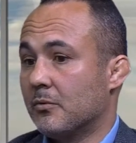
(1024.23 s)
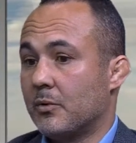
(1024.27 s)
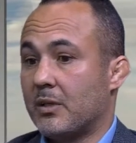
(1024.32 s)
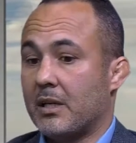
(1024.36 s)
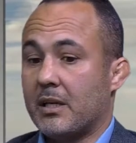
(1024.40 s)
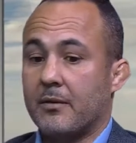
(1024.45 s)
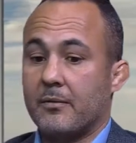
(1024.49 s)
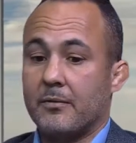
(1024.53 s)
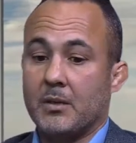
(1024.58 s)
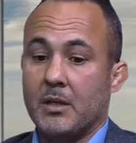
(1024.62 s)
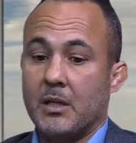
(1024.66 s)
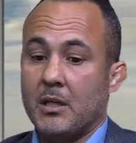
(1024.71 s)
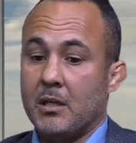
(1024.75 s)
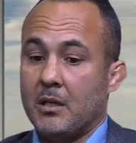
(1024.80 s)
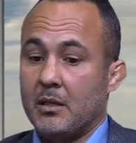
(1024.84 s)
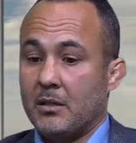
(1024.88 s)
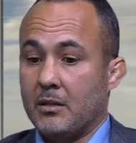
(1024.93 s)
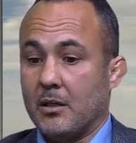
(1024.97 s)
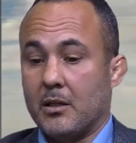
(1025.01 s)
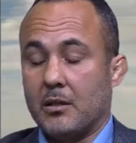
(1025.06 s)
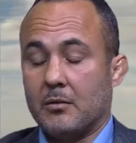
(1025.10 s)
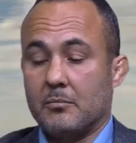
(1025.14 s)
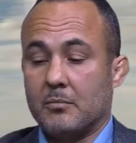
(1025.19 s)
We have
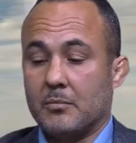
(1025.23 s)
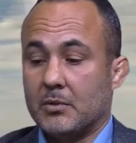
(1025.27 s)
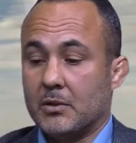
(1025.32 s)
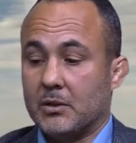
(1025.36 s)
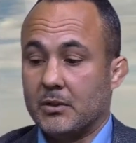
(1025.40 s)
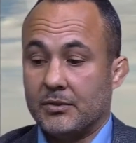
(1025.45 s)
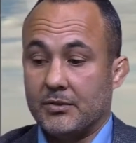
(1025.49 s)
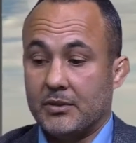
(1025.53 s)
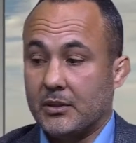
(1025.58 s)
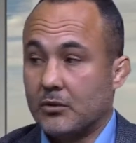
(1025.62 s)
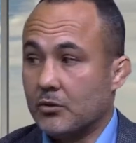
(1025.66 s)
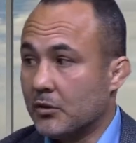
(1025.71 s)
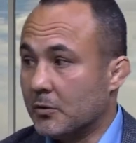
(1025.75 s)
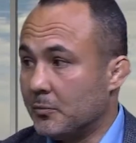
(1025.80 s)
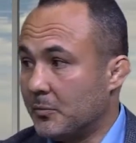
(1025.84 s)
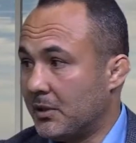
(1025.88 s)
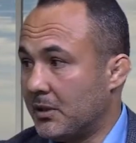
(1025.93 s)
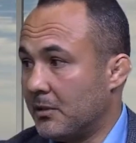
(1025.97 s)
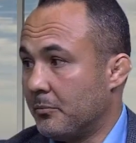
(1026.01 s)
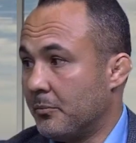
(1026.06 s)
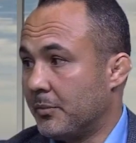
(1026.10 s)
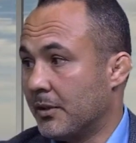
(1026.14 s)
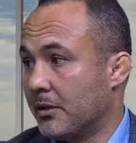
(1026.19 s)
um, casinos
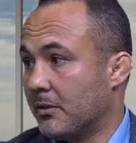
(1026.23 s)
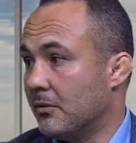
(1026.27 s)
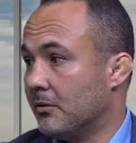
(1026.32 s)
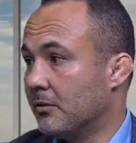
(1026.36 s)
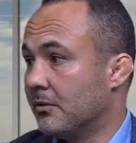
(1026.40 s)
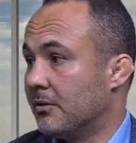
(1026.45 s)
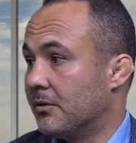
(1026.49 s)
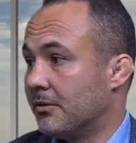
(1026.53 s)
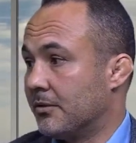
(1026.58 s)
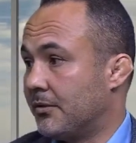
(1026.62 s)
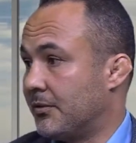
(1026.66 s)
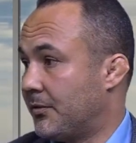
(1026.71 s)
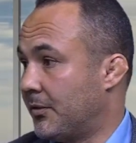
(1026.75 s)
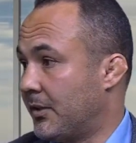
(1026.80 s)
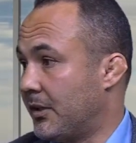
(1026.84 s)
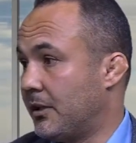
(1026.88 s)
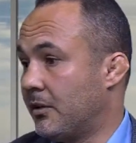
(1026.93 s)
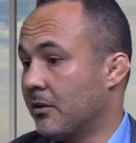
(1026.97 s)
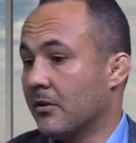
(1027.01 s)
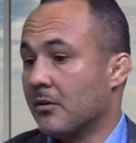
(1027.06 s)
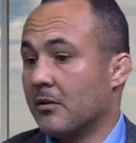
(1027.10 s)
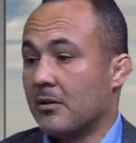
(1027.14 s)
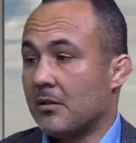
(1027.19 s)
being built, the
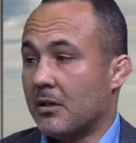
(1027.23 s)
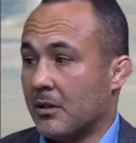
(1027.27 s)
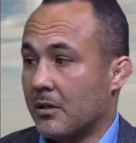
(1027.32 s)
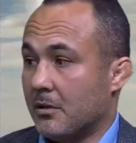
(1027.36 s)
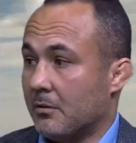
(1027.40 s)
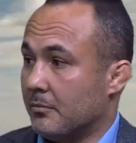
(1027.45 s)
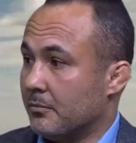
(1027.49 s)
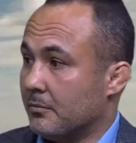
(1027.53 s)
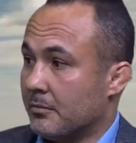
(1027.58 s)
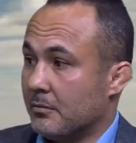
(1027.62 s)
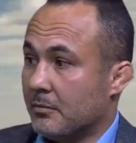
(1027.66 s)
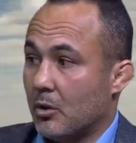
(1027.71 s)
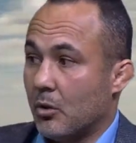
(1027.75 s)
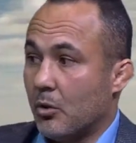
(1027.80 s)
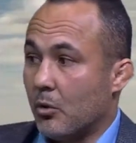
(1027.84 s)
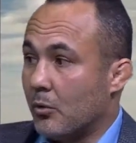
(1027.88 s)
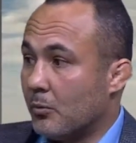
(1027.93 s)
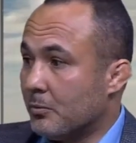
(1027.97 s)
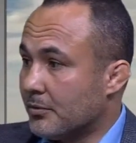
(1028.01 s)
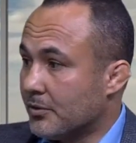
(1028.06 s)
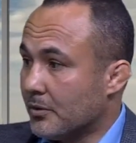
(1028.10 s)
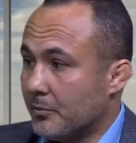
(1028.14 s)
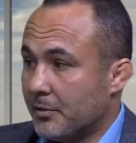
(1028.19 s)
Sphere, uh,
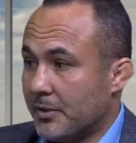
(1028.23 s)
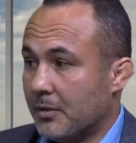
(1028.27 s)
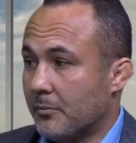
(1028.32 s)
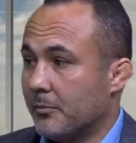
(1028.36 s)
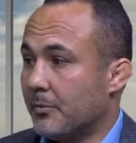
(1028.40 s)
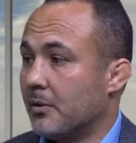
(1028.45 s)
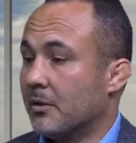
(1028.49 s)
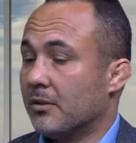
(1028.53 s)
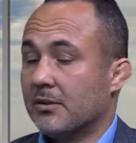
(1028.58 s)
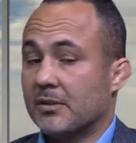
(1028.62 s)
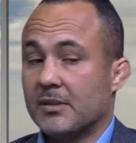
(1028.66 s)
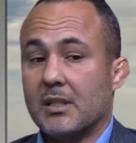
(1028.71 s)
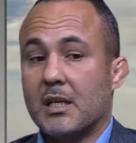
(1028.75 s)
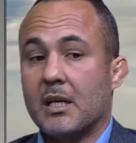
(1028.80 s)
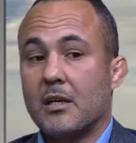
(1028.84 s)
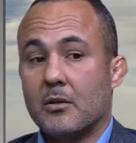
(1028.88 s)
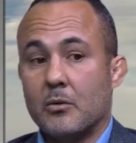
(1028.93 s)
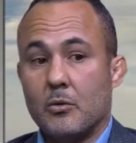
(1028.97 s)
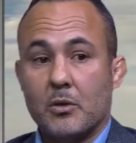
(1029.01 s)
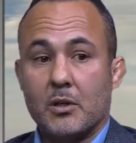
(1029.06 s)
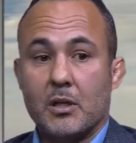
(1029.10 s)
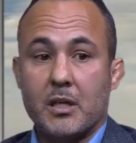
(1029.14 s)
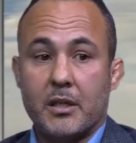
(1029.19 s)
homes are being built. There's a lot
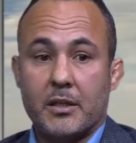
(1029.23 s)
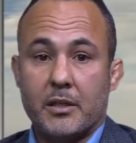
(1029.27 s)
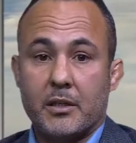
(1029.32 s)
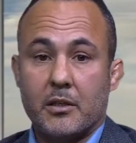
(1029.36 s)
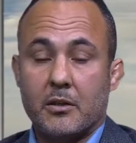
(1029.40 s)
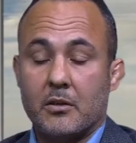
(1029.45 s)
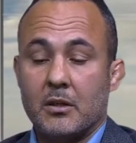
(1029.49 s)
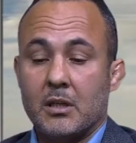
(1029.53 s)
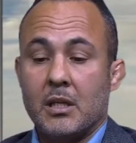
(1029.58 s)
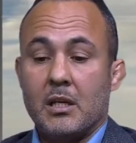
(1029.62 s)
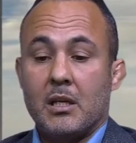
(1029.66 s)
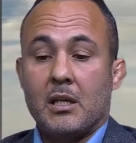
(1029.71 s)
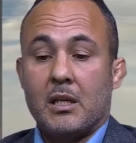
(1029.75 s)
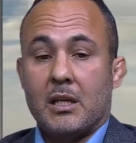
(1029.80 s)
going on here.